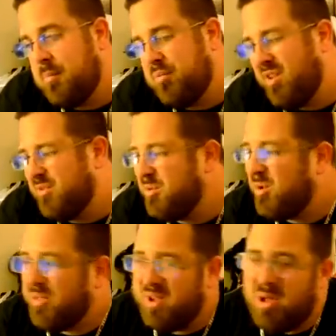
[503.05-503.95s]
Plus, with
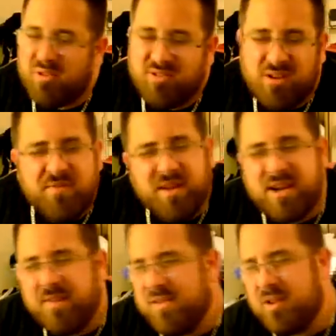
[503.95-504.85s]
all the other stuff
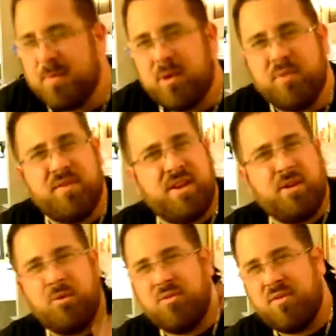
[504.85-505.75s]
like I've done in my other
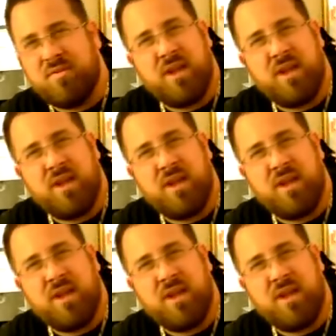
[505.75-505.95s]
videos, the